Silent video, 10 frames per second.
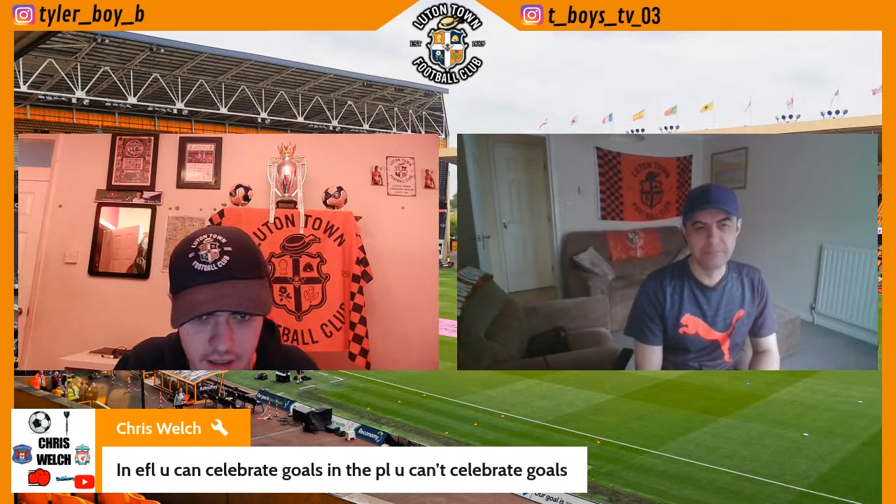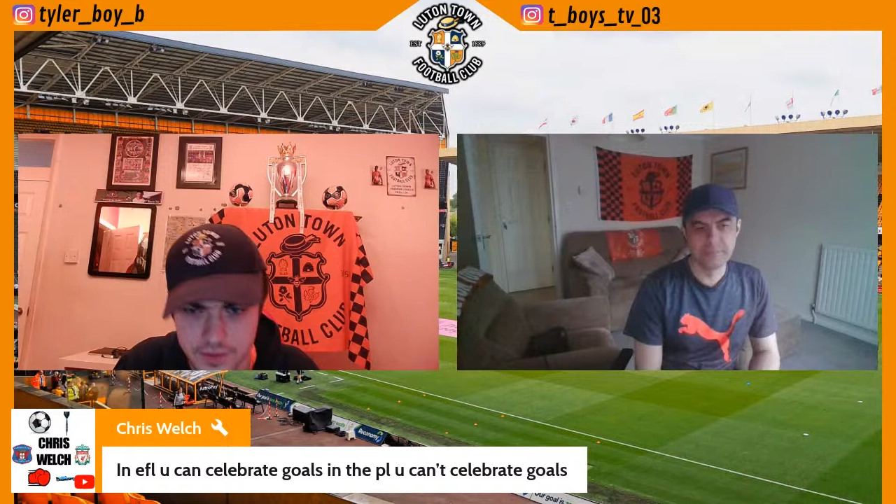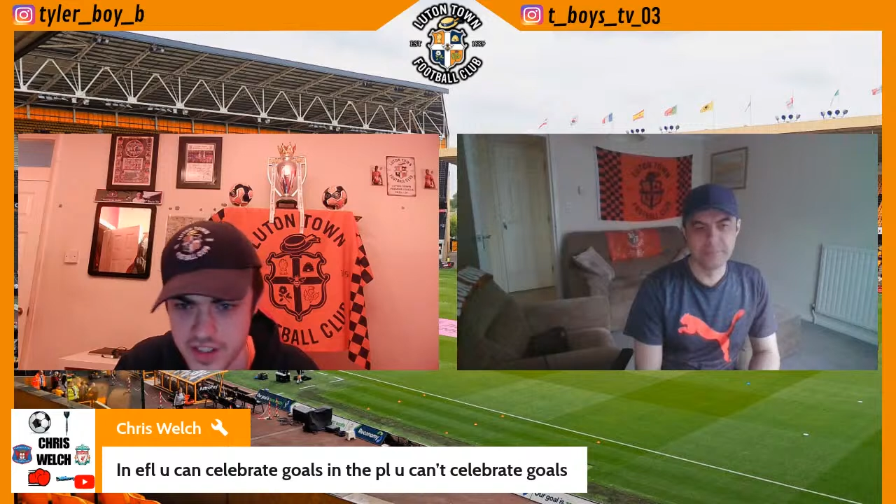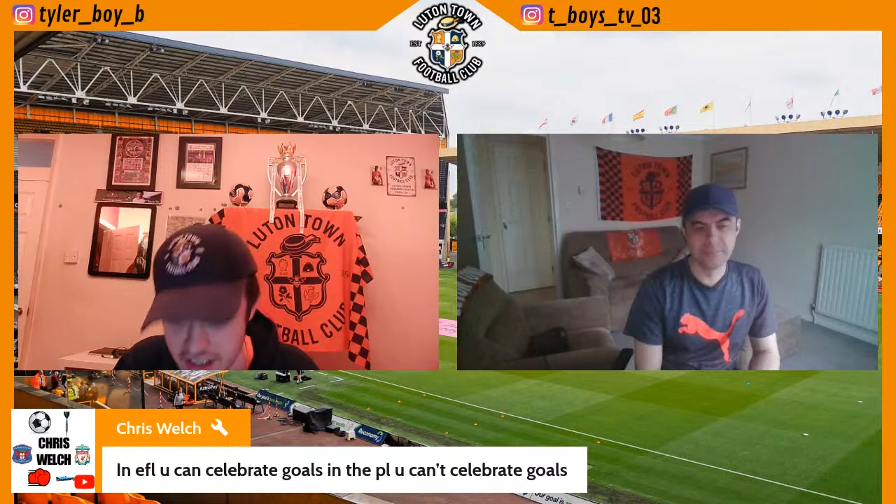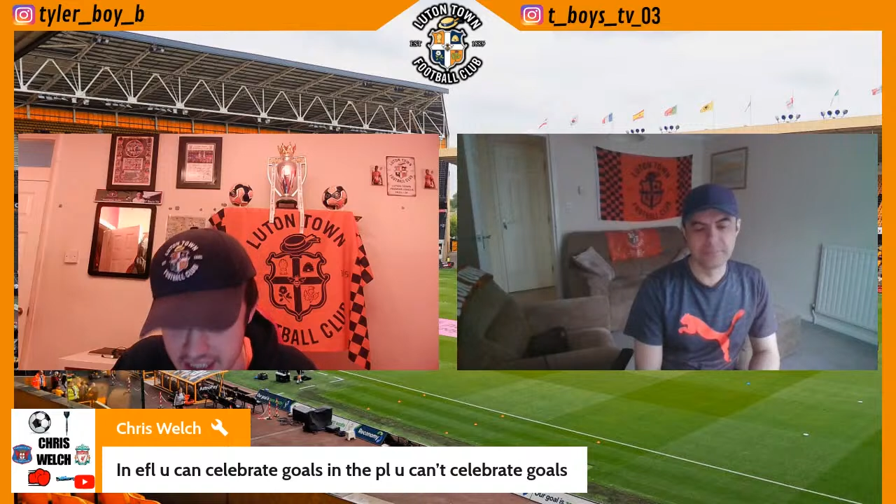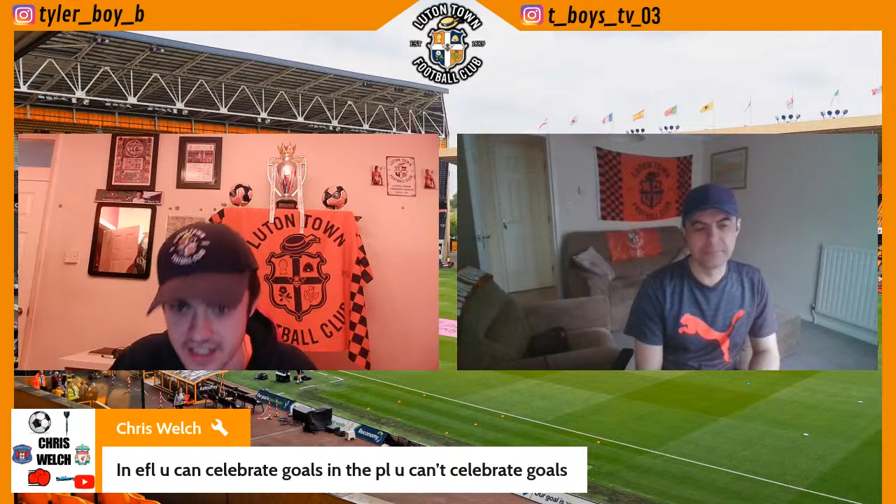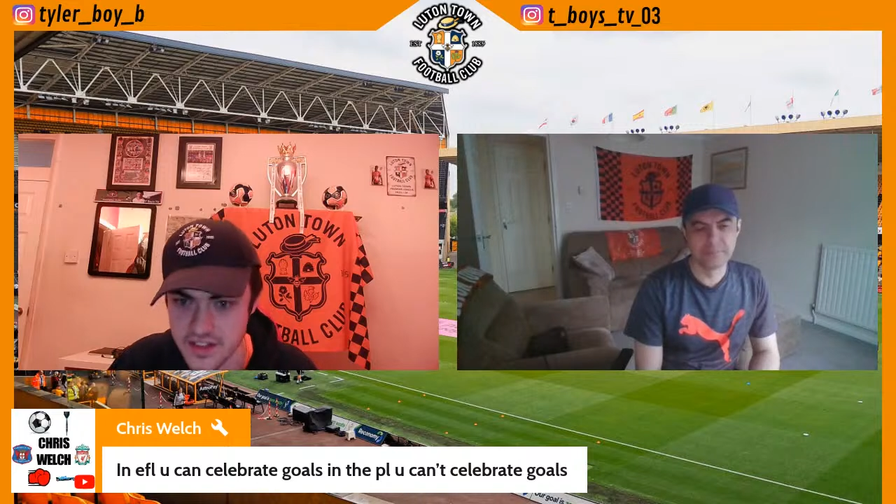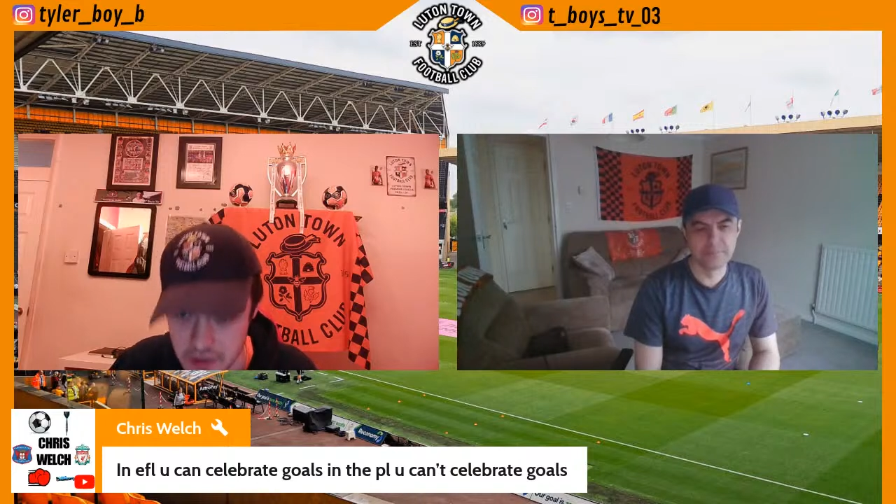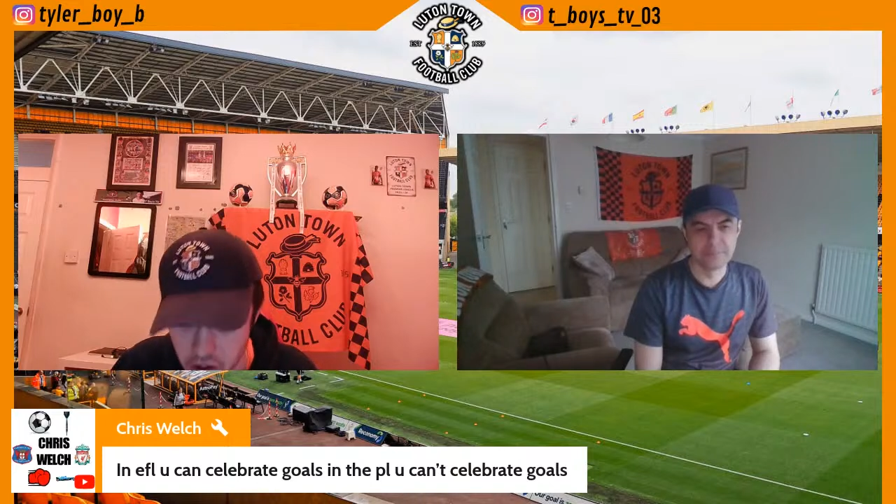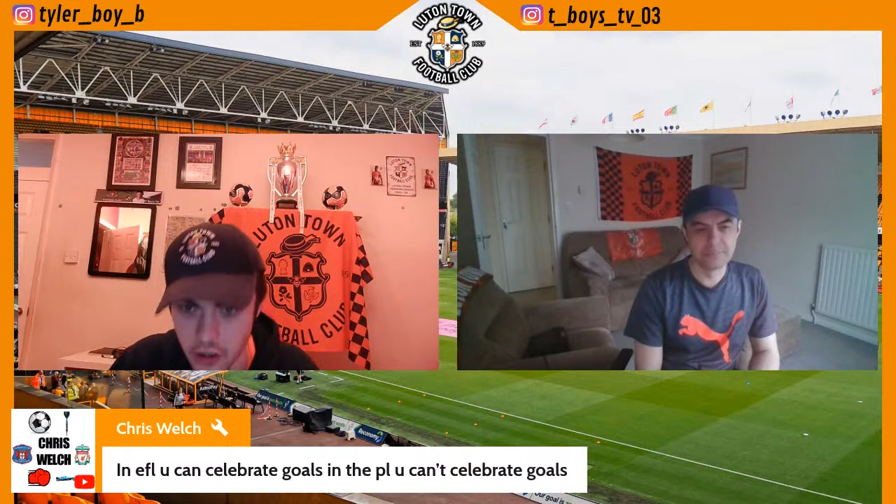Obviously, I get it's
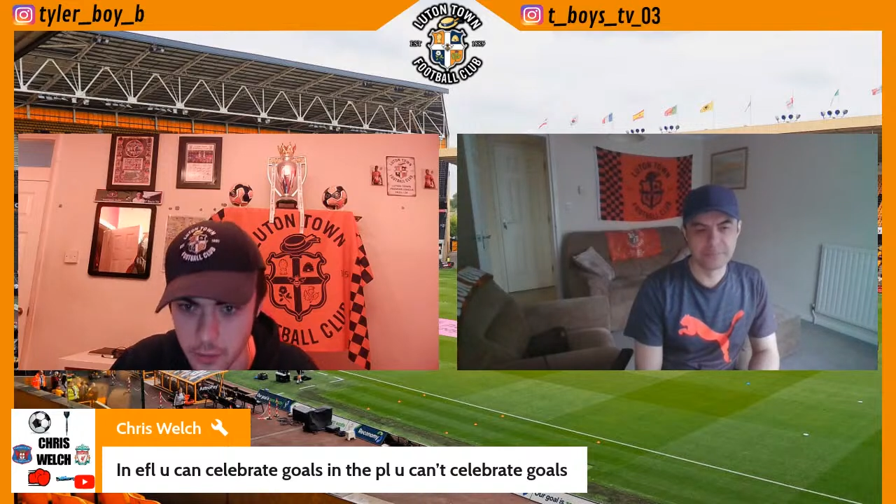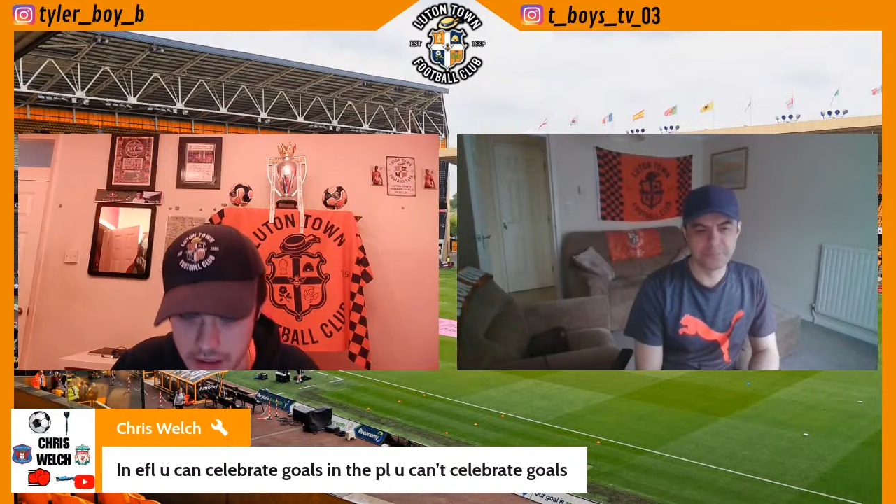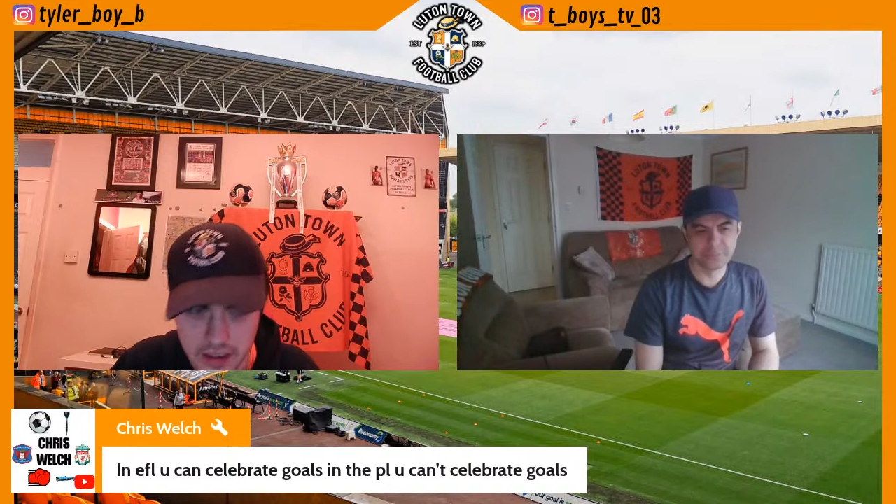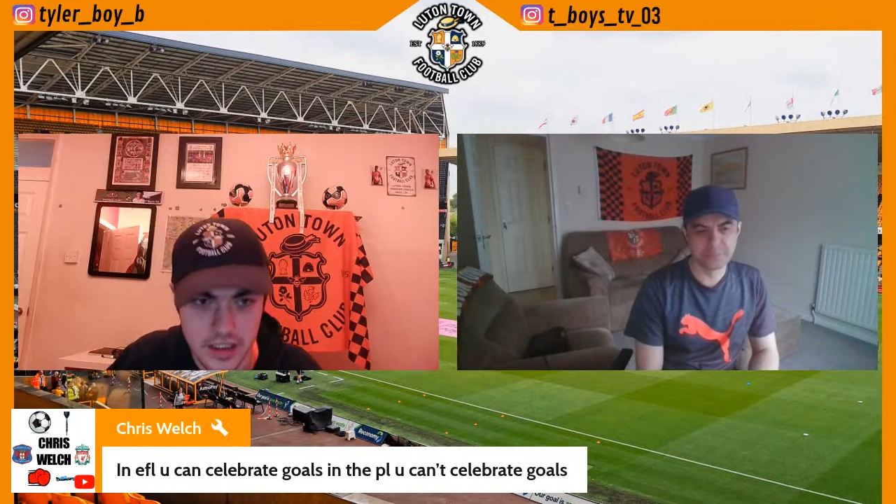a derby,